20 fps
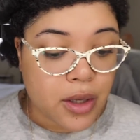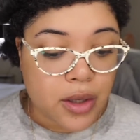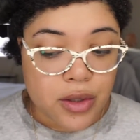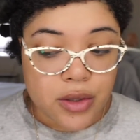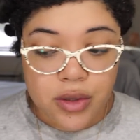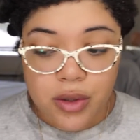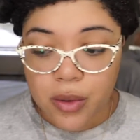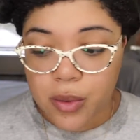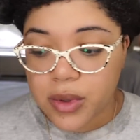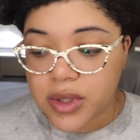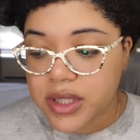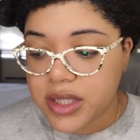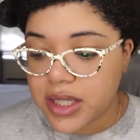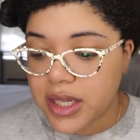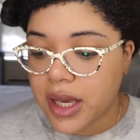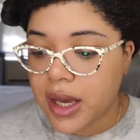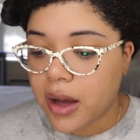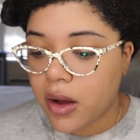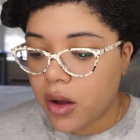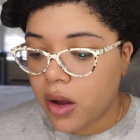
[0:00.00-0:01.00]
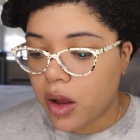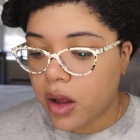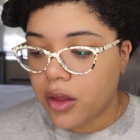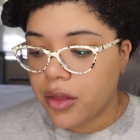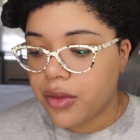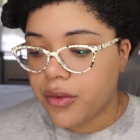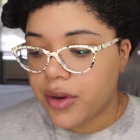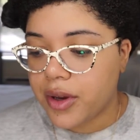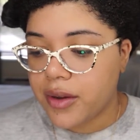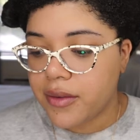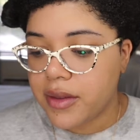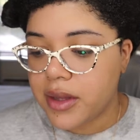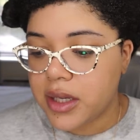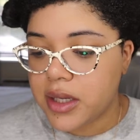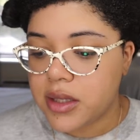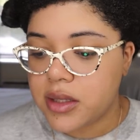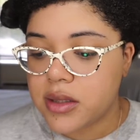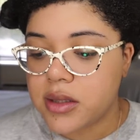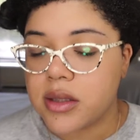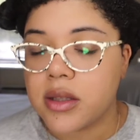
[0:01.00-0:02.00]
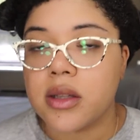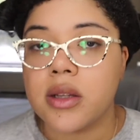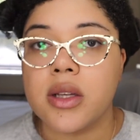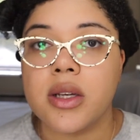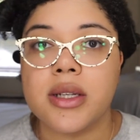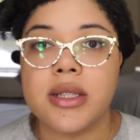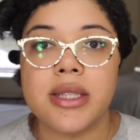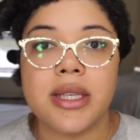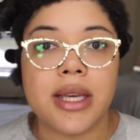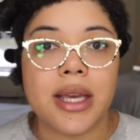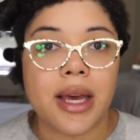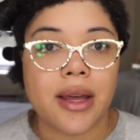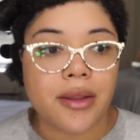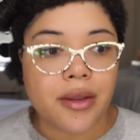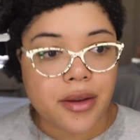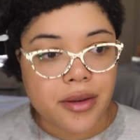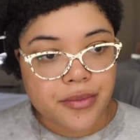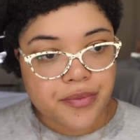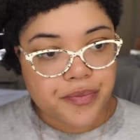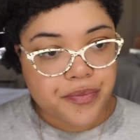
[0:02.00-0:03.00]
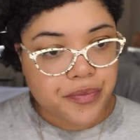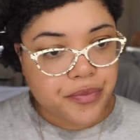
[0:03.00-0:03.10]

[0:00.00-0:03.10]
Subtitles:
So we'll see how all three of these look together.